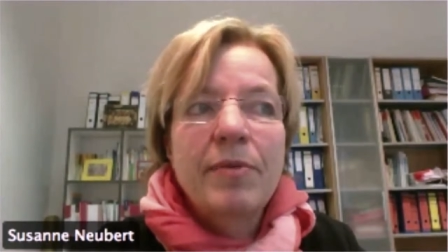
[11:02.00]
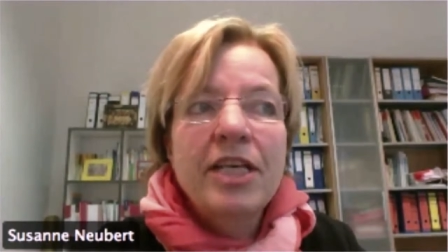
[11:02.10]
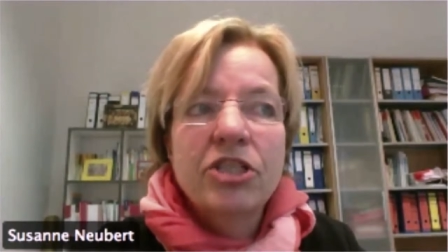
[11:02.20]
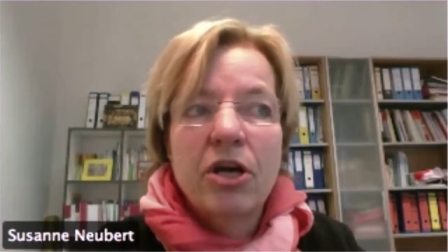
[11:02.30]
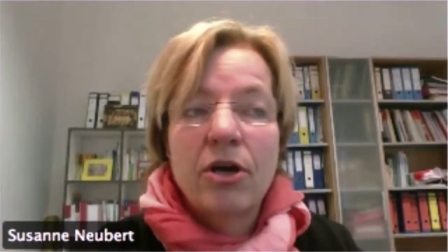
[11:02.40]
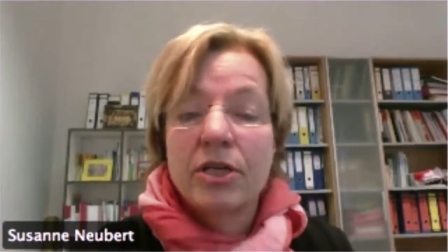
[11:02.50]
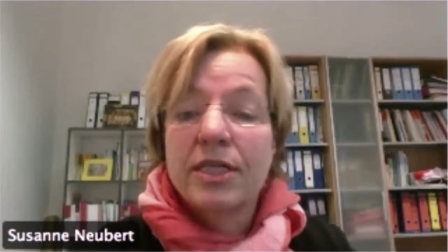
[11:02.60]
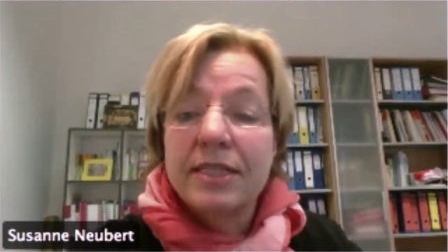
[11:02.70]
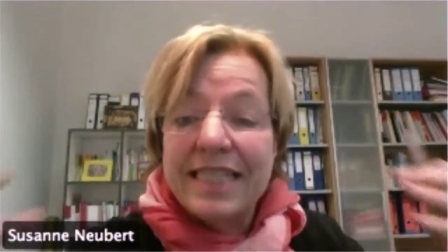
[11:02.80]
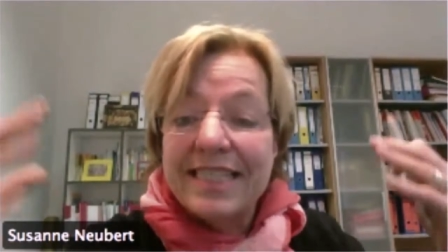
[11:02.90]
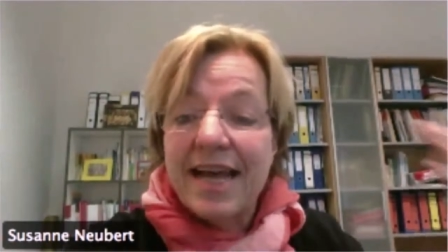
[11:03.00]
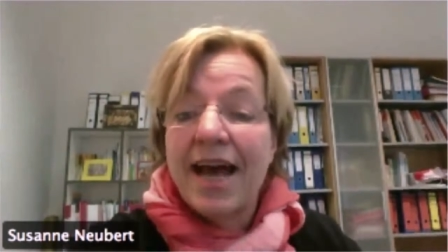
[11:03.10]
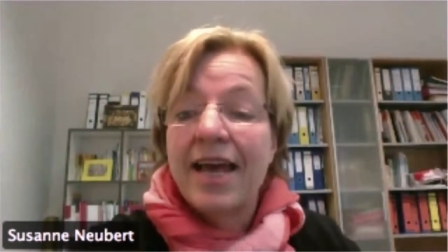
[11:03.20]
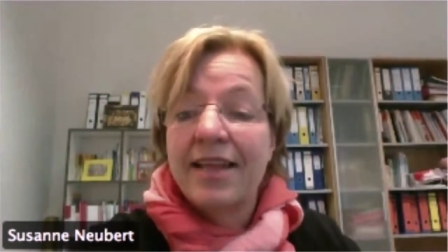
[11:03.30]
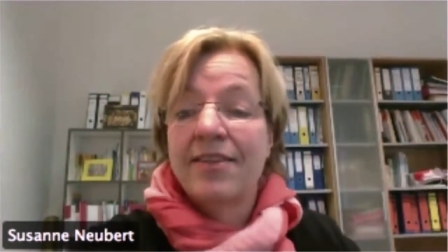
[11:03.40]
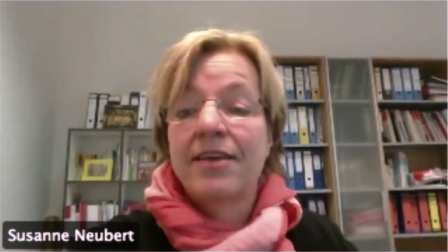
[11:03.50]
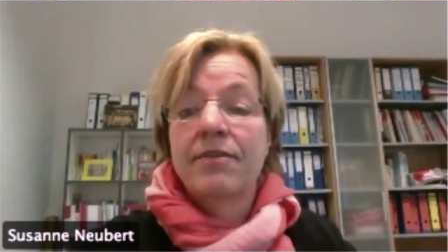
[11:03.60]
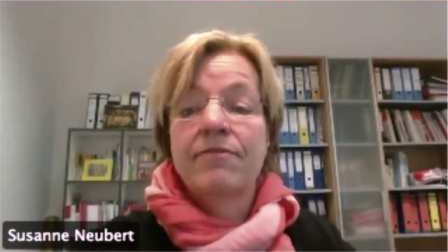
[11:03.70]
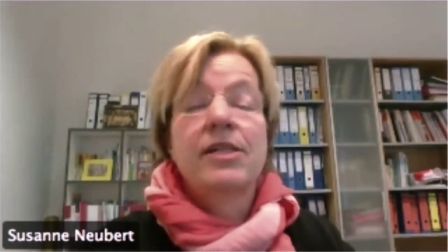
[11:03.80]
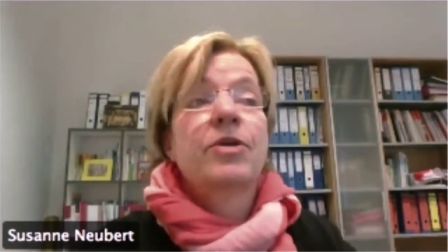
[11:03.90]
mixture or to design the
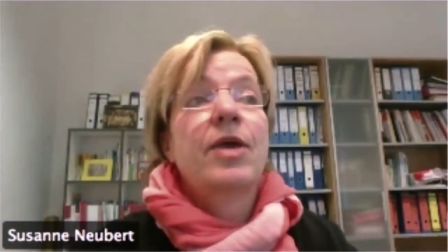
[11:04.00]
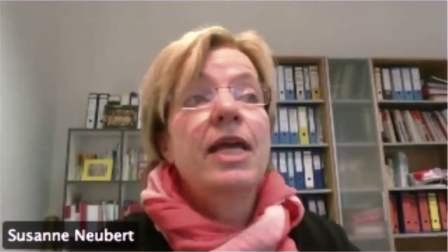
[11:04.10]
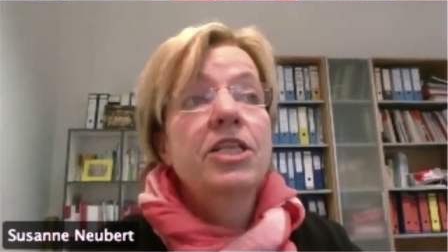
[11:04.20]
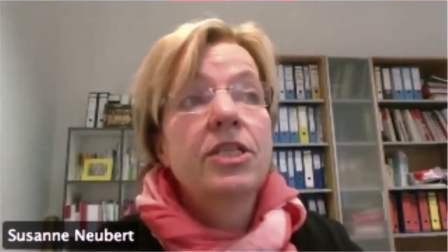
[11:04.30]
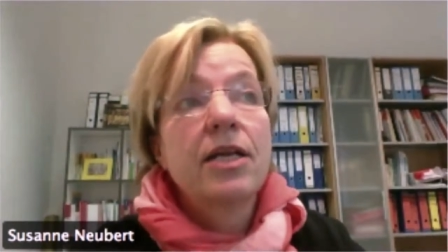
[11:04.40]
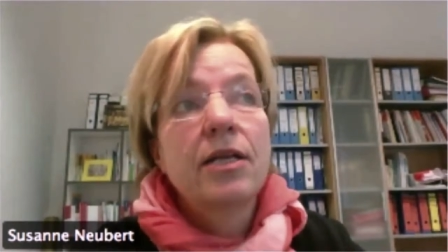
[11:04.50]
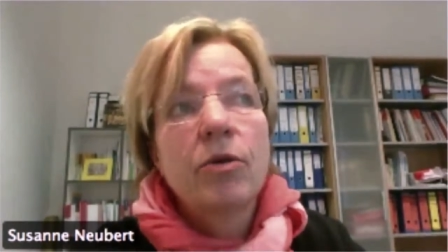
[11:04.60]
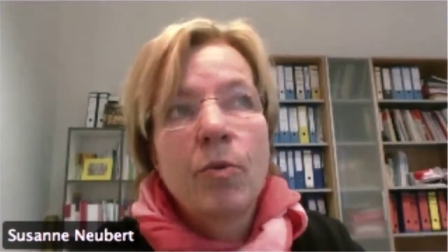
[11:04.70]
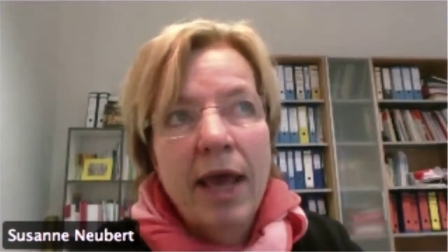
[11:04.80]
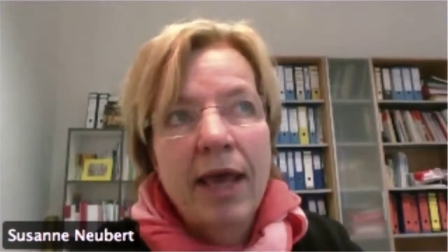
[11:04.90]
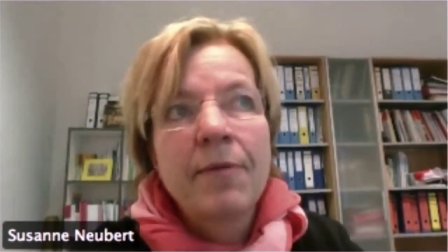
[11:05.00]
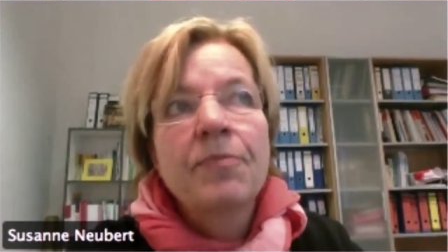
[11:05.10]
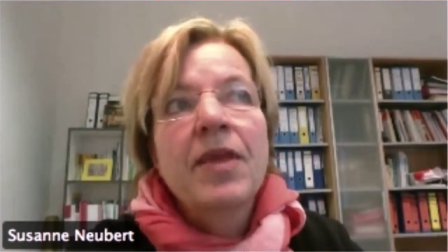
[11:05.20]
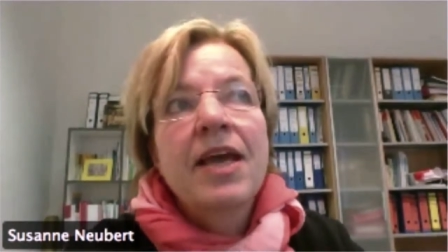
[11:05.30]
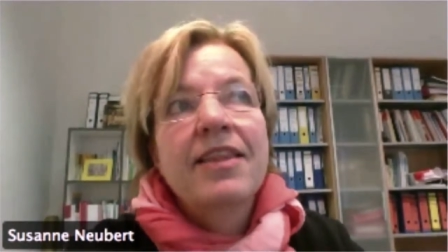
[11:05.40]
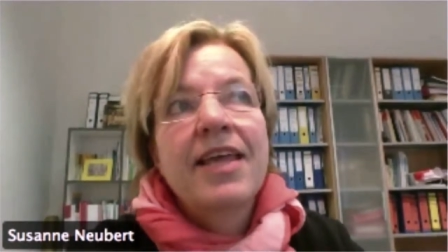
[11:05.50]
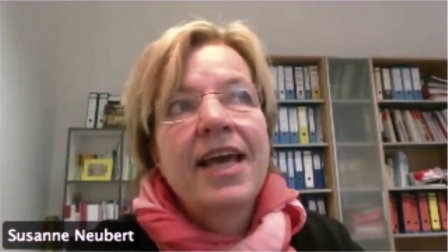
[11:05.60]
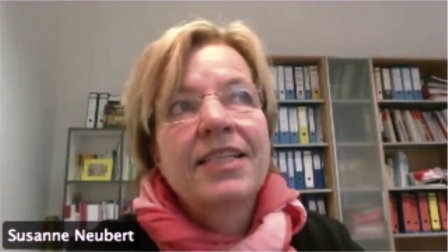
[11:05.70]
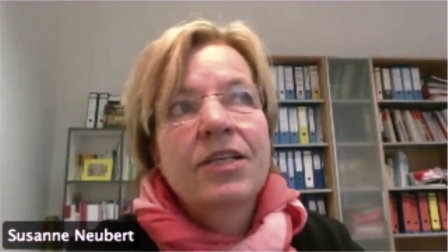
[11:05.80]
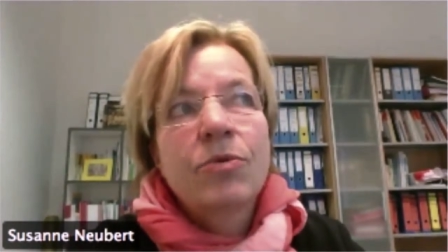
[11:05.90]
evaluation in a way
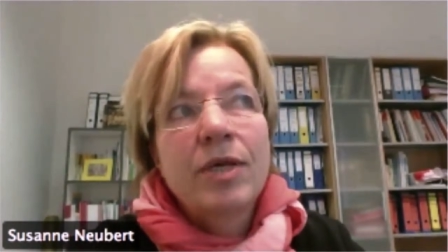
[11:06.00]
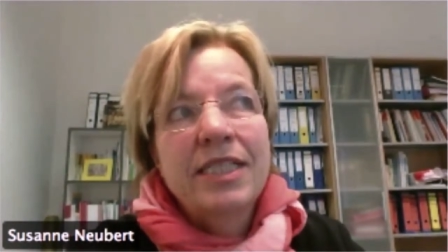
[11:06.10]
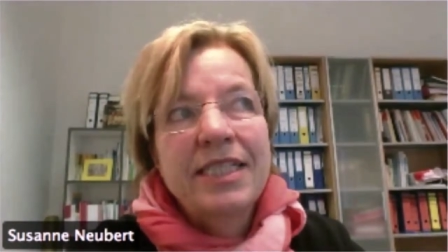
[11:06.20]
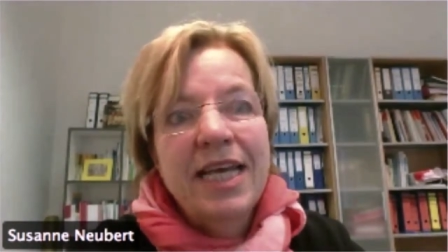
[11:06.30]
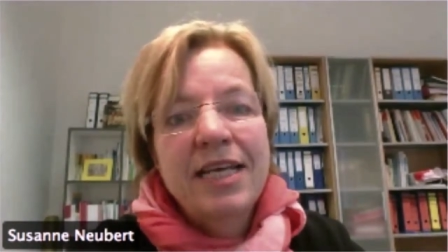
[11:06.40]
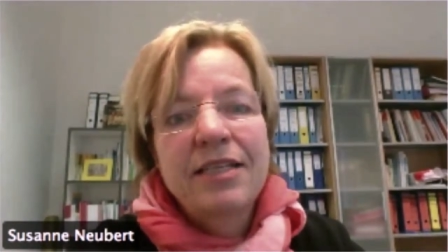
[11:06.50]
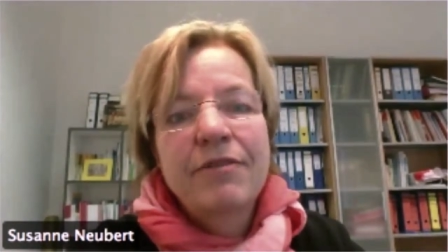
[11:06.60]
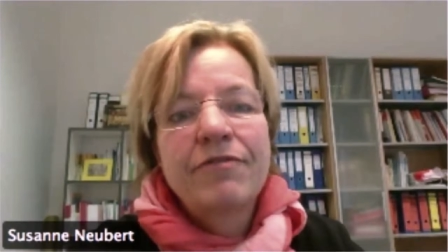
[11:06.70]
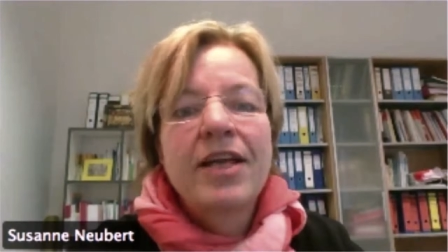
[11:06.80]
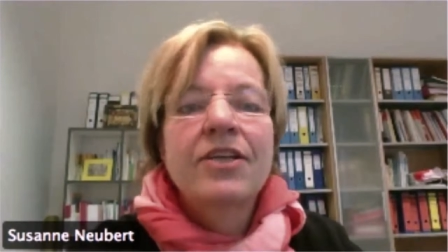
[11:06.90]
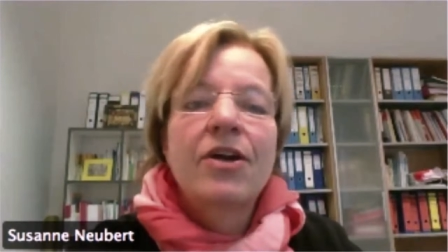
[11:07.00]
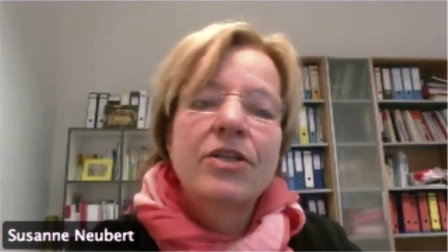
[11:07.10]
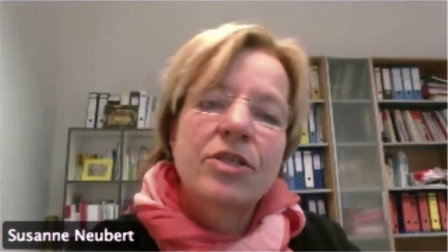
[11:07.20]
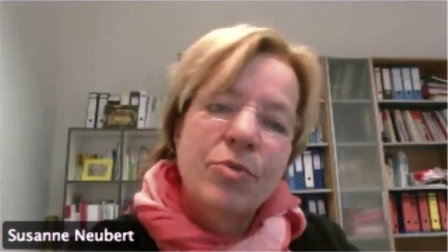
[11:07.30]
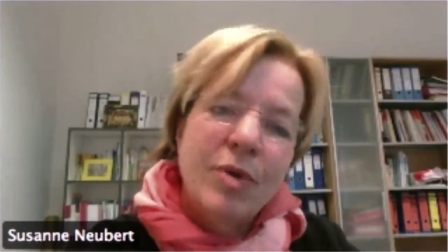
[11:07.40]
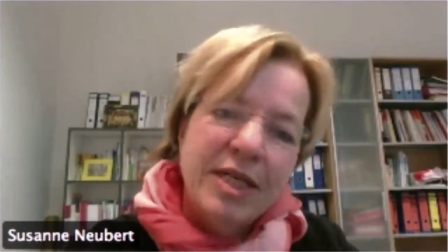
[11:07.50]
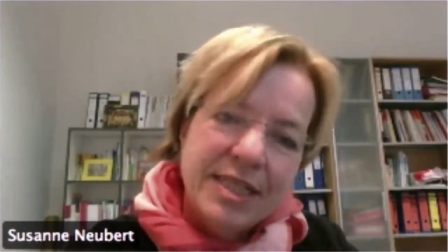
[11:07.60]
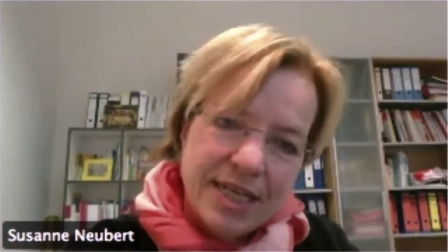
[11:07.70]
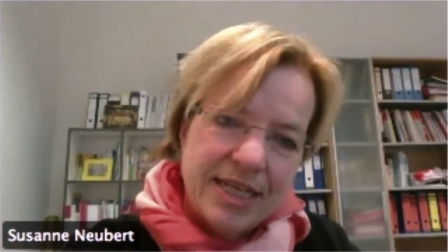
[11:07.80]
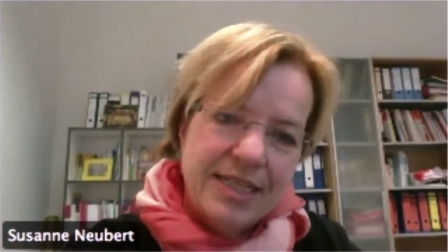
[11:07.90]
that quantitative and also
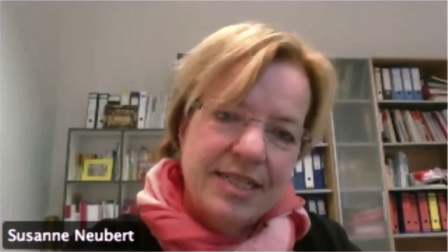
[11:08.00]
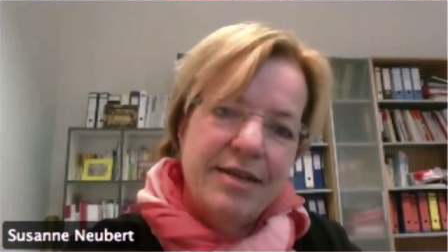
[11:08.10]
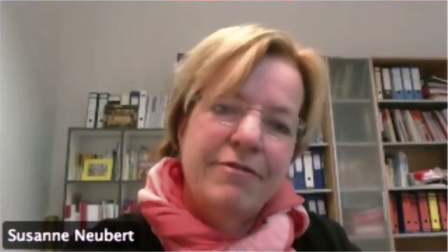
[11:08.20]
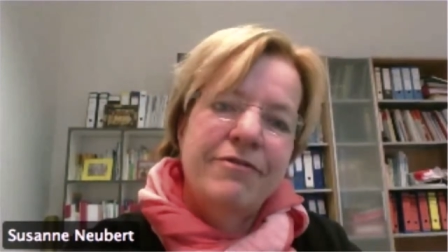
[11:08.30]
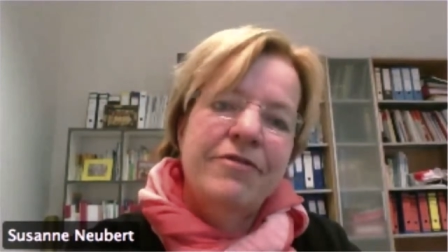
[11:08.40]
qualitative